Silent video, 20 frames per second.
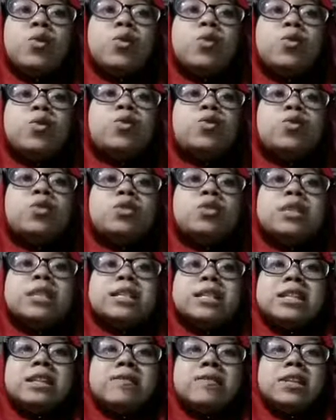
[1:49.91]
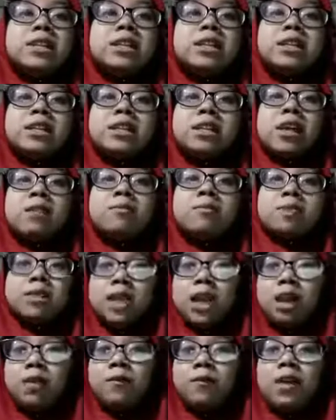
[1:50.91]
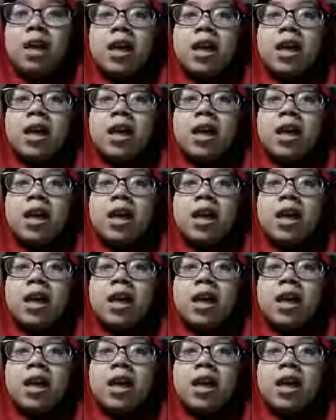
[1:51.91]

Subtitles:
who couldn't defend themselves.